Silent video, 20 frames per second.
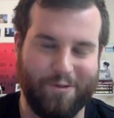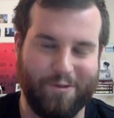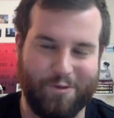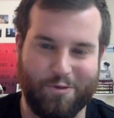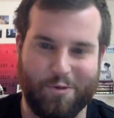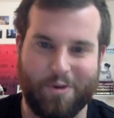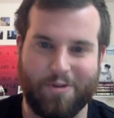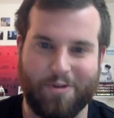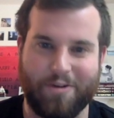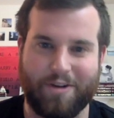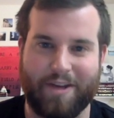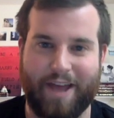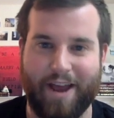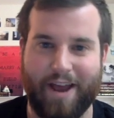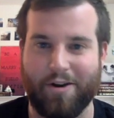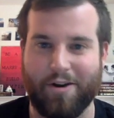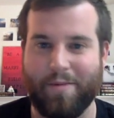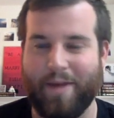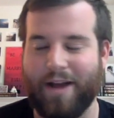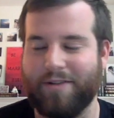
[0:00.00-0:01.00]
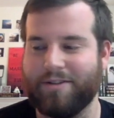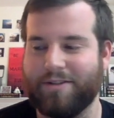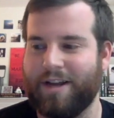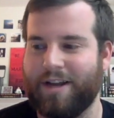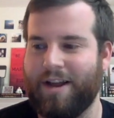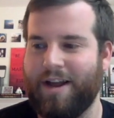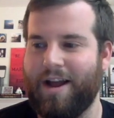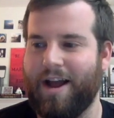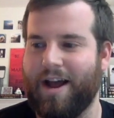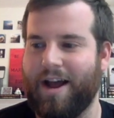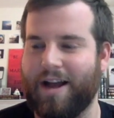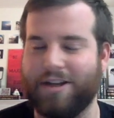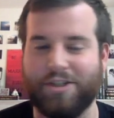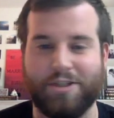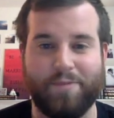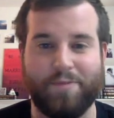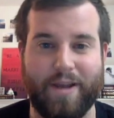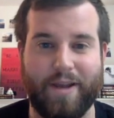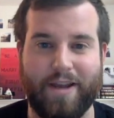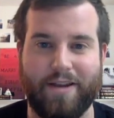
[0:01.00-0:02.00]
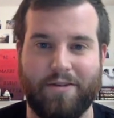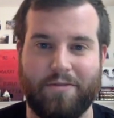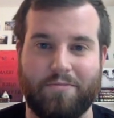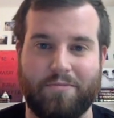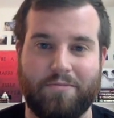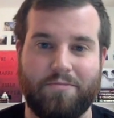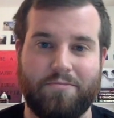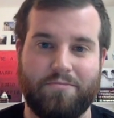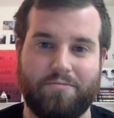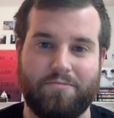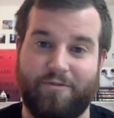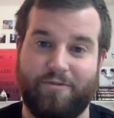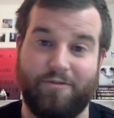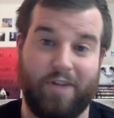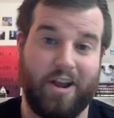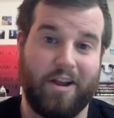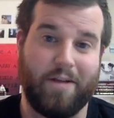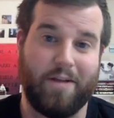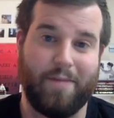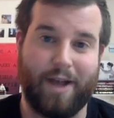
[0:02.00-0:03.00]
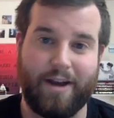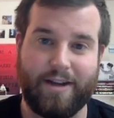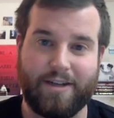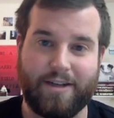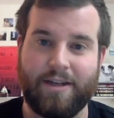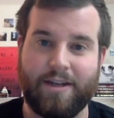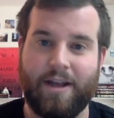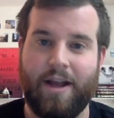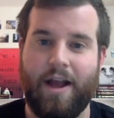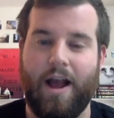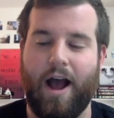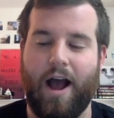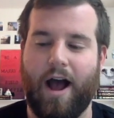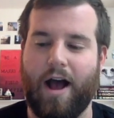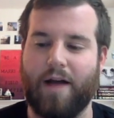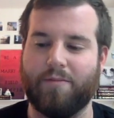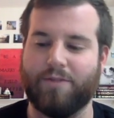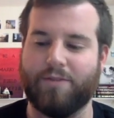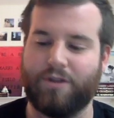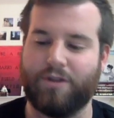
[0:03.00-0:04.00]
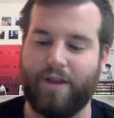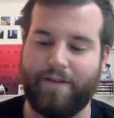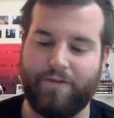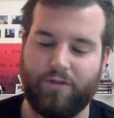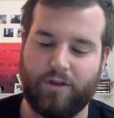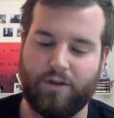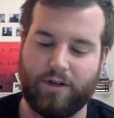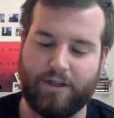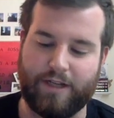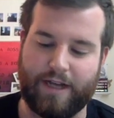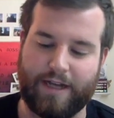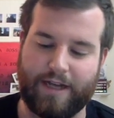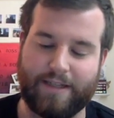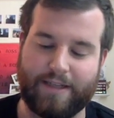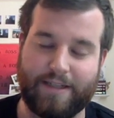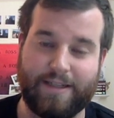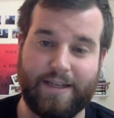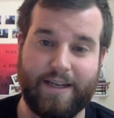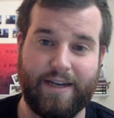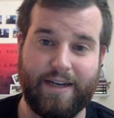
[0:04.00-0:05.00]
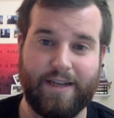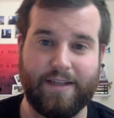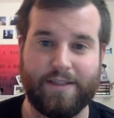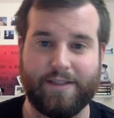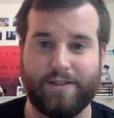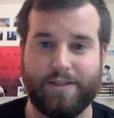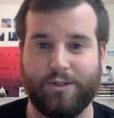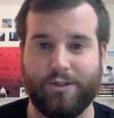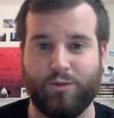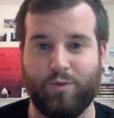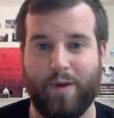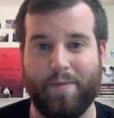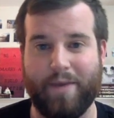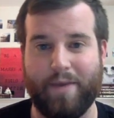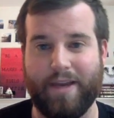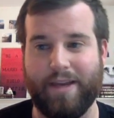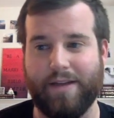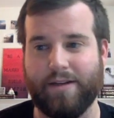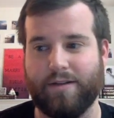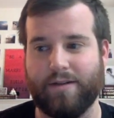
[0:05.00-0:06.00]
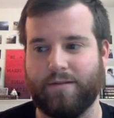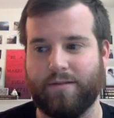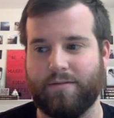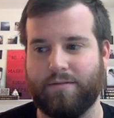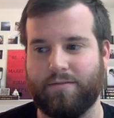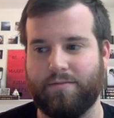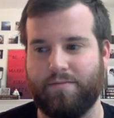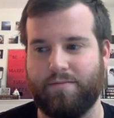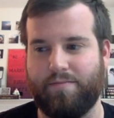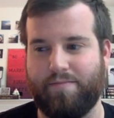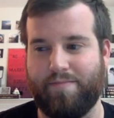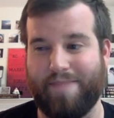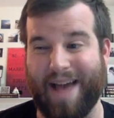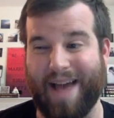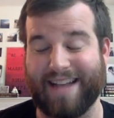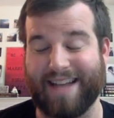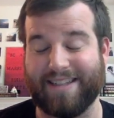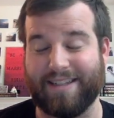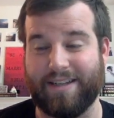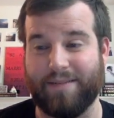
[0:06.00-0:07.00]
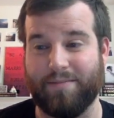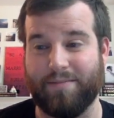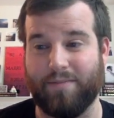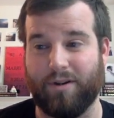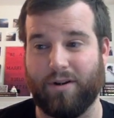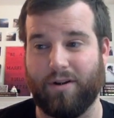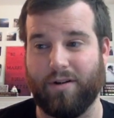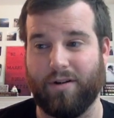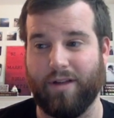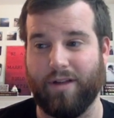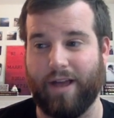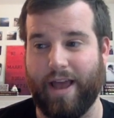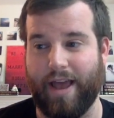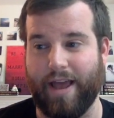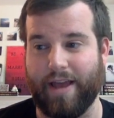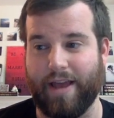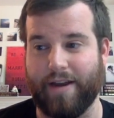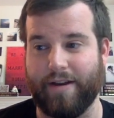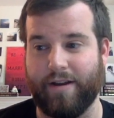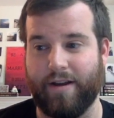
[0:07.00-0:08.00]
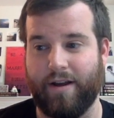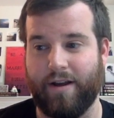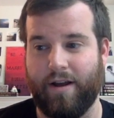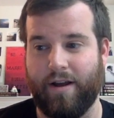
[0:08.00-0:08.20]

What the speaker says: in the world care about, just being frank about it. So they've looked at tennis, swimming, basketball, and